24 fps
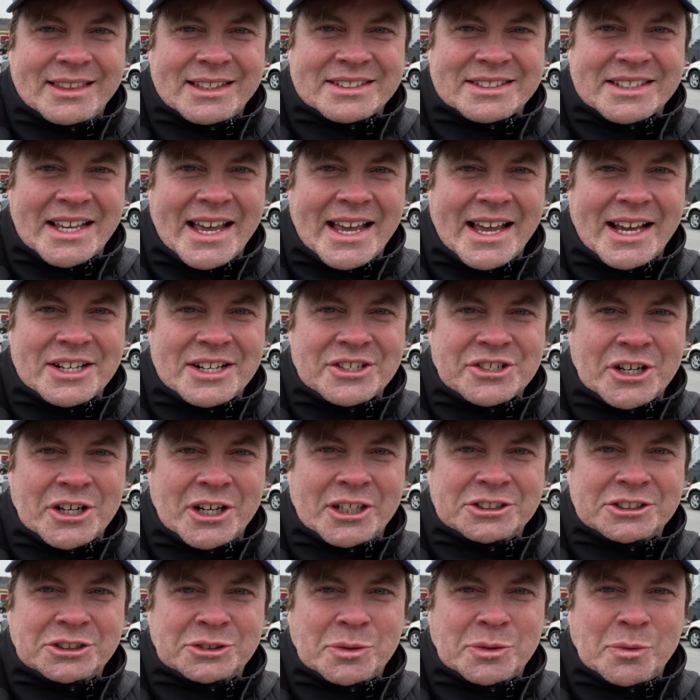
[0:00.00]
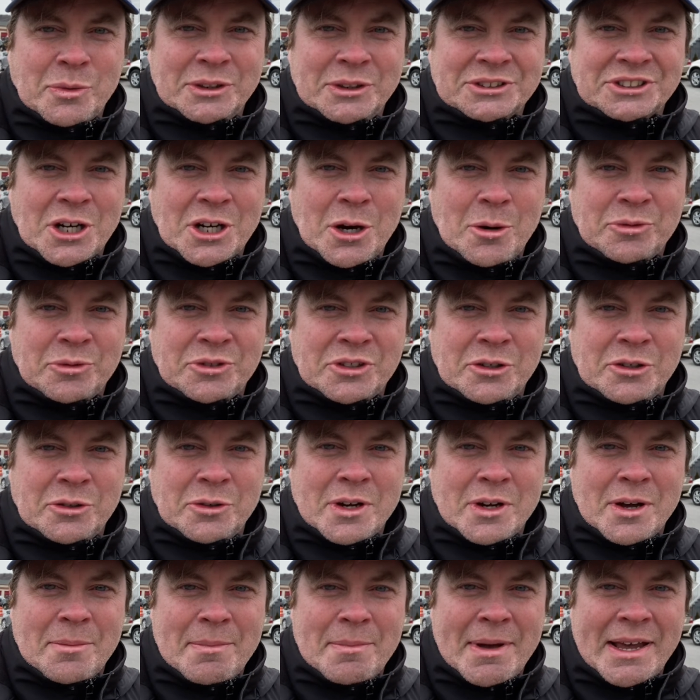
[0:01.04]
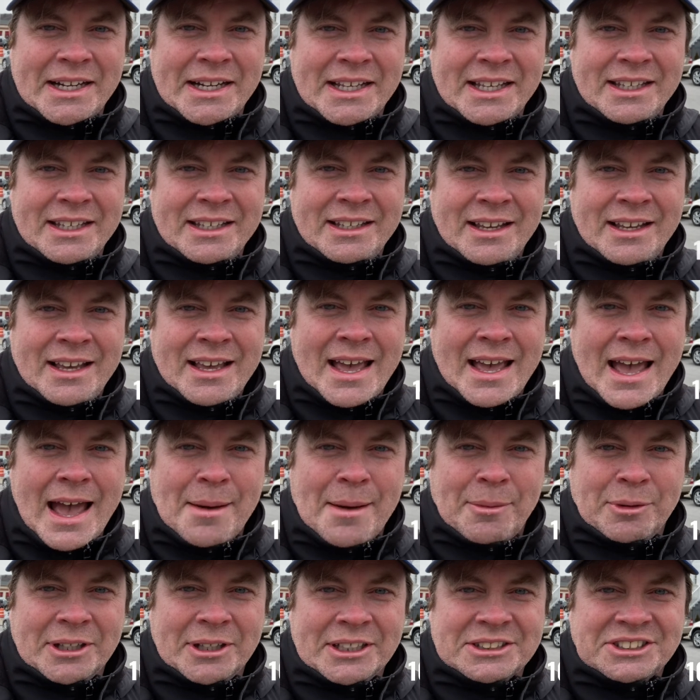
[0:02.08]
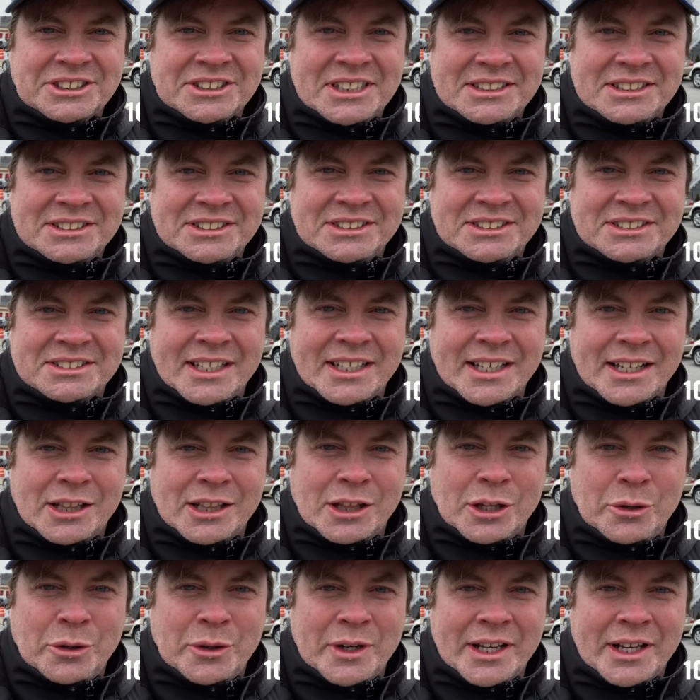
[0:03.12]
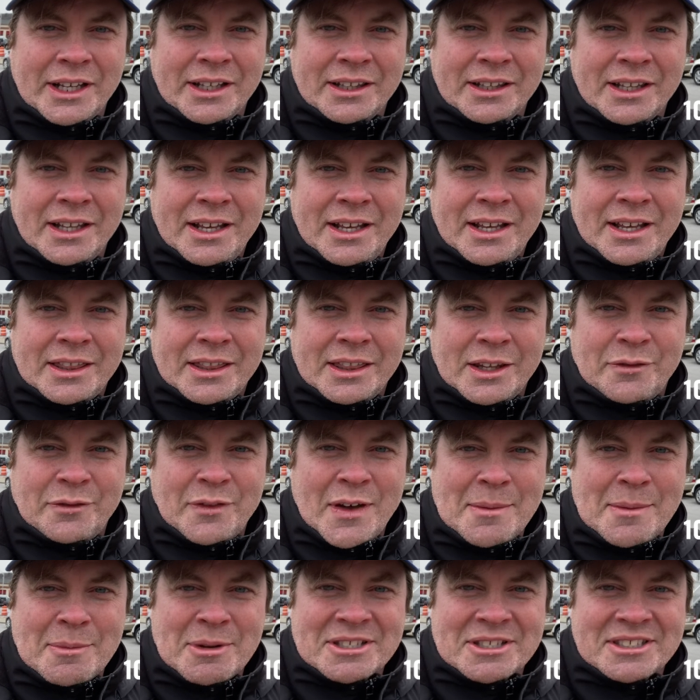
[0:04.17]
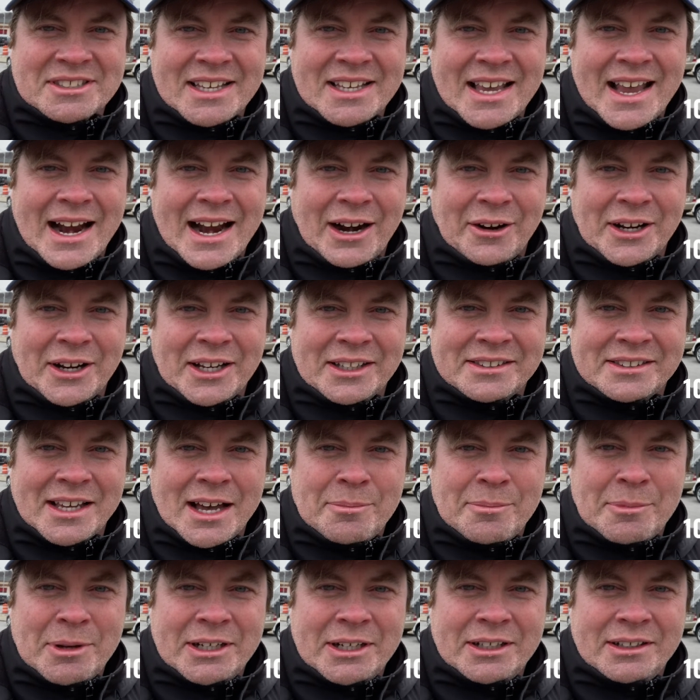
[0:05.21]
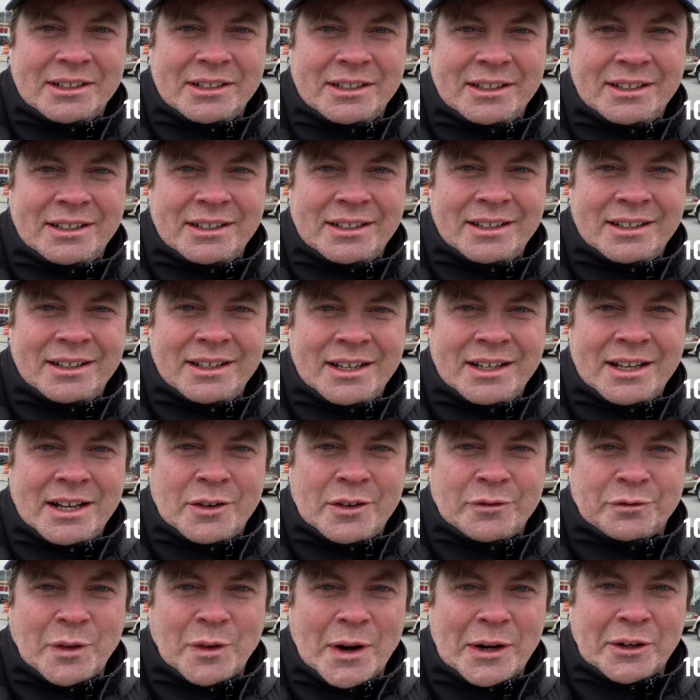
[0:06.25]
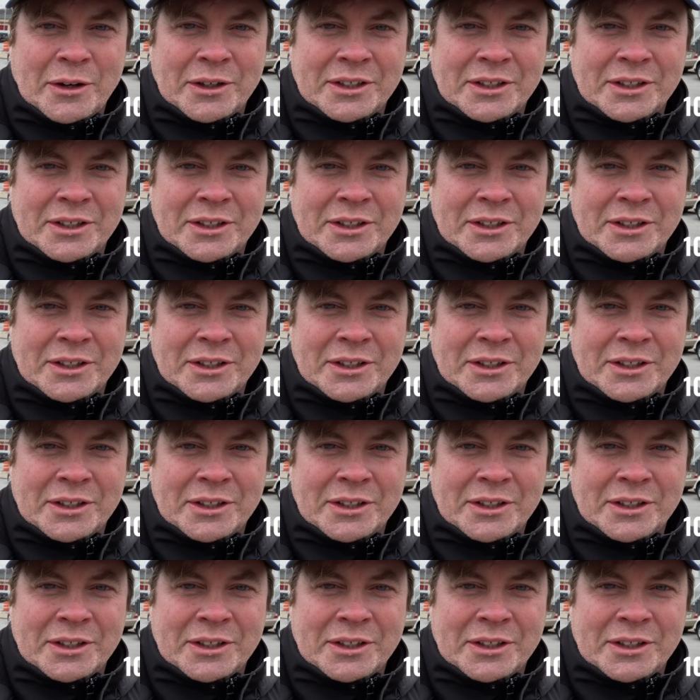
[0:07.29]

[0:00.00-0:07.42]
Zion Church was home to many abolitionists, including the famous Harriet Tubman, Frederick